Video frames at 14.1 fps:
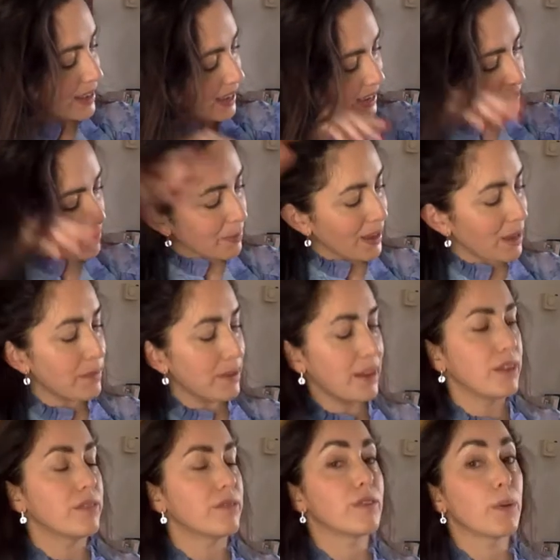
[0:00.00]
and
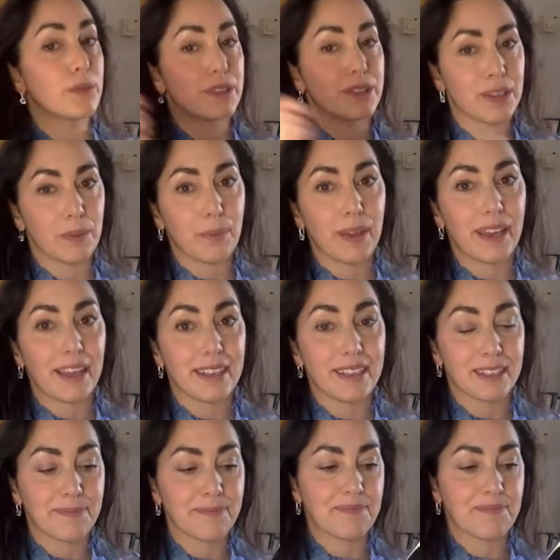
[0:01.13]
Pamela Robertson Pierce.